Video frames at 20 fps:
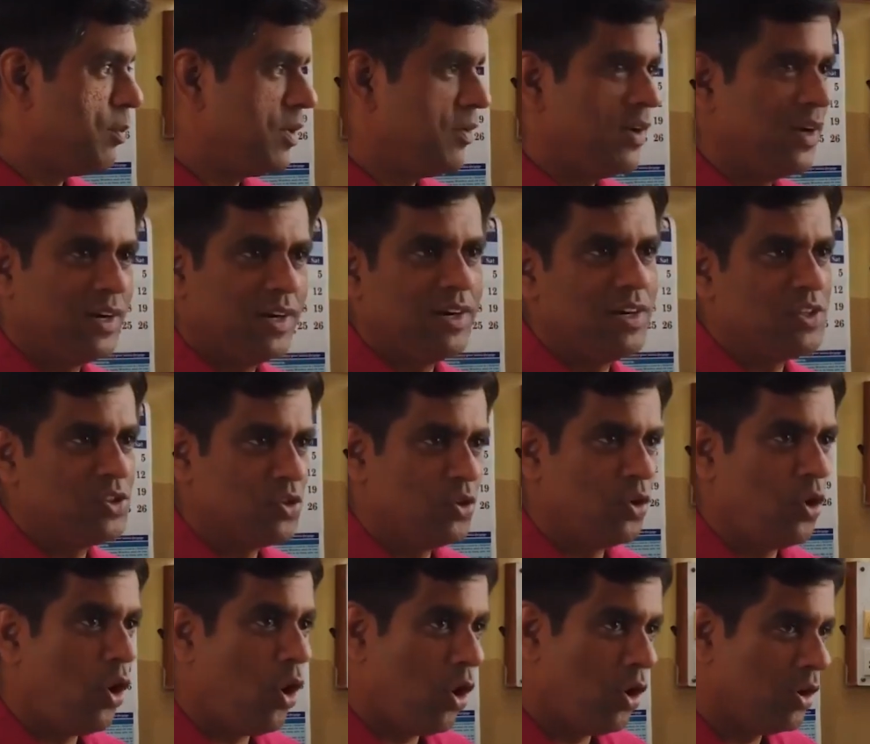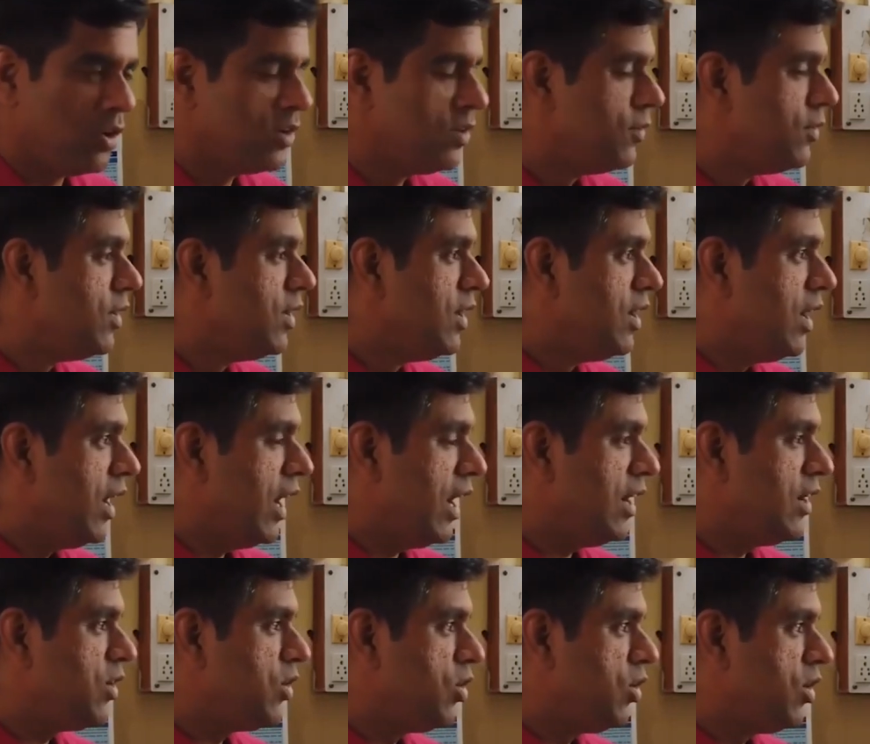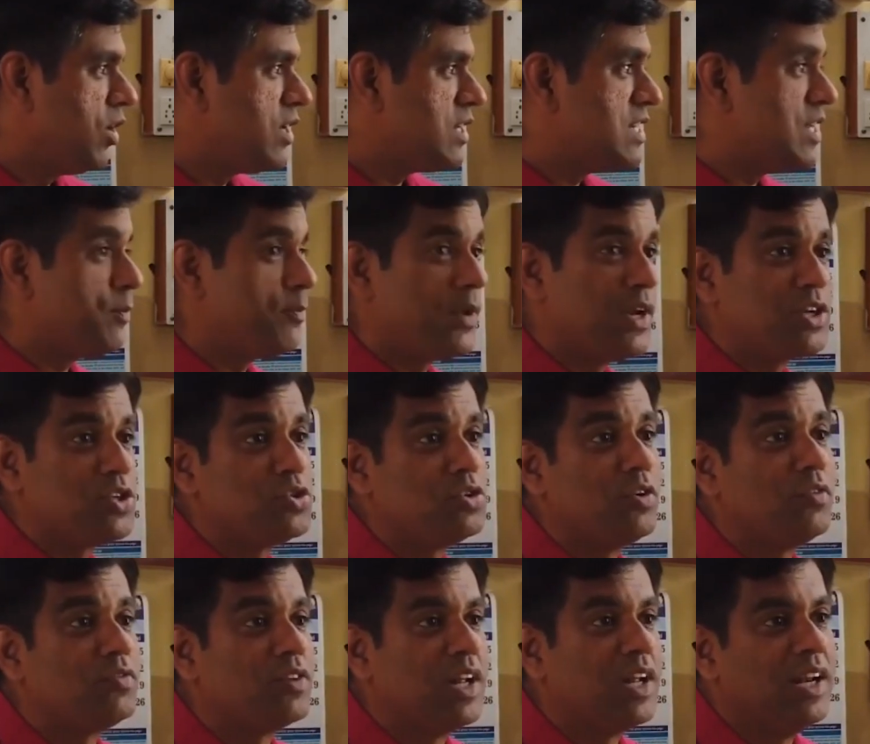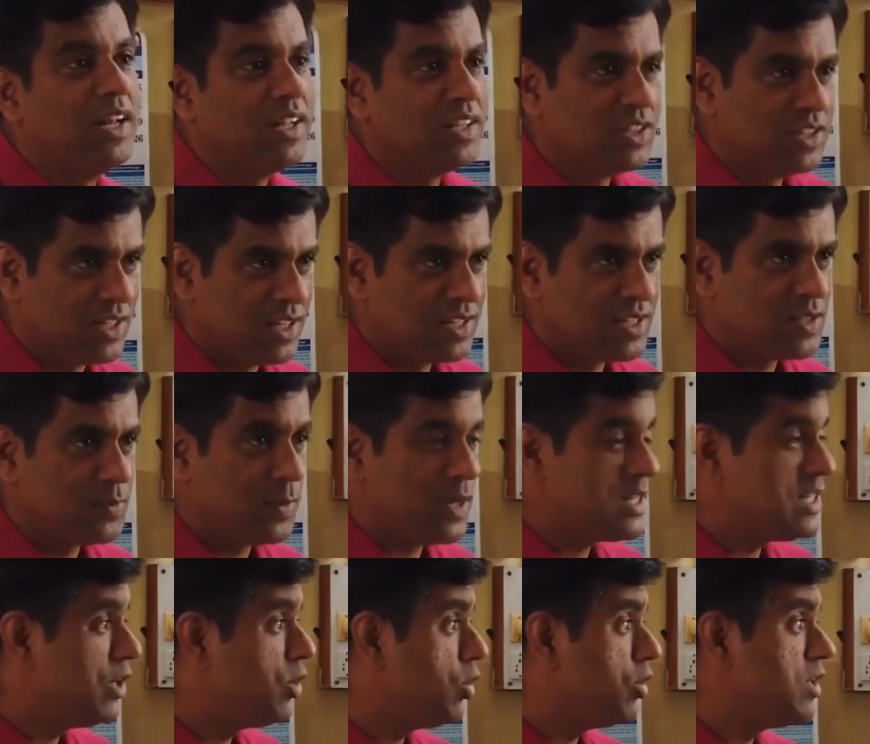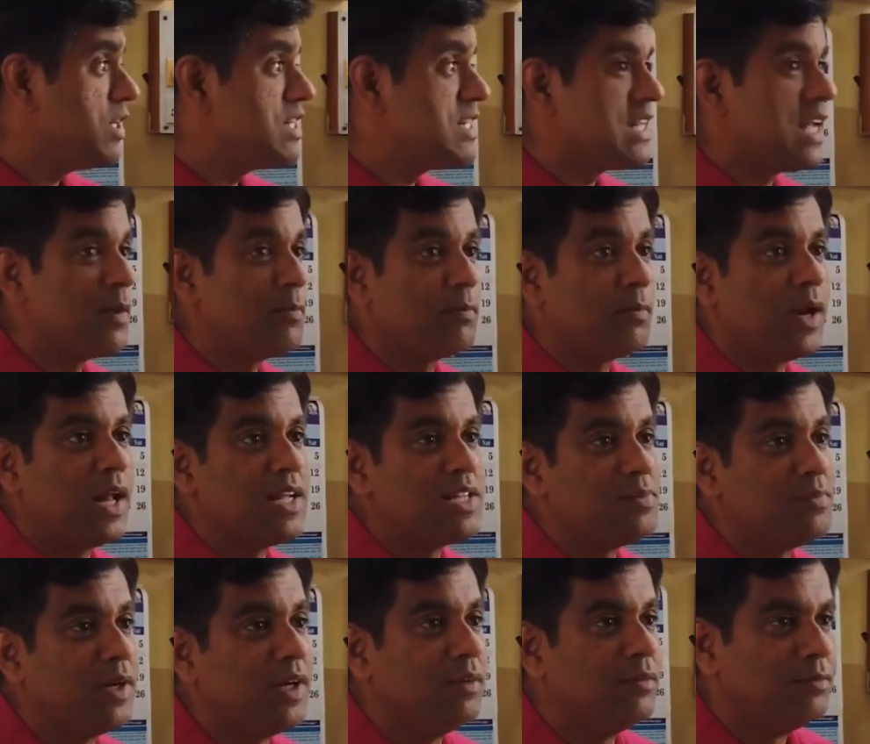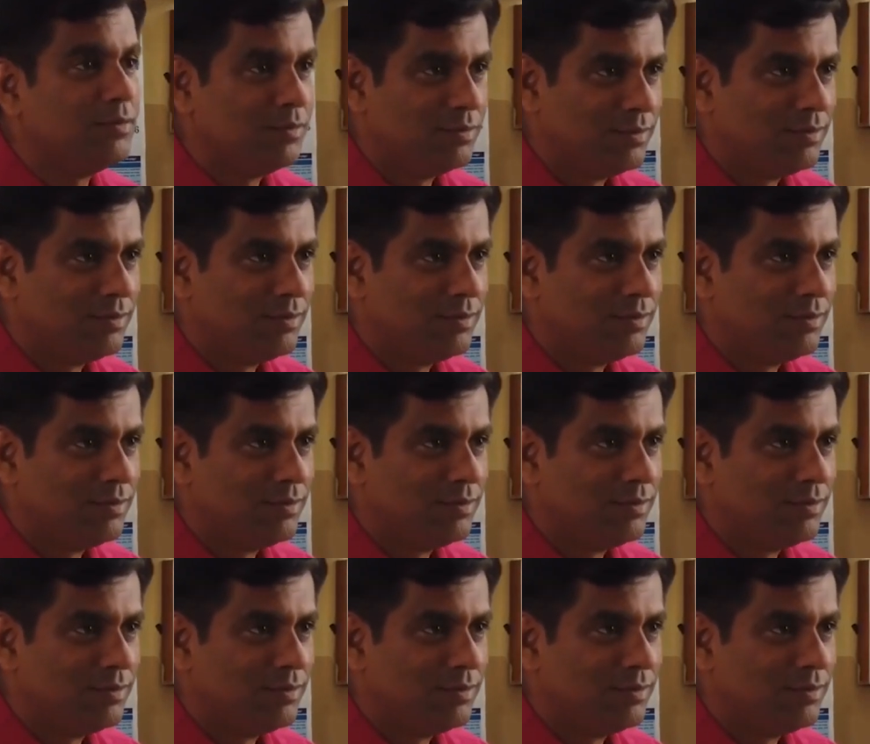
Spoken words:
abbreviated as your hawk, and your suppression of killing genes present on the same plasmid.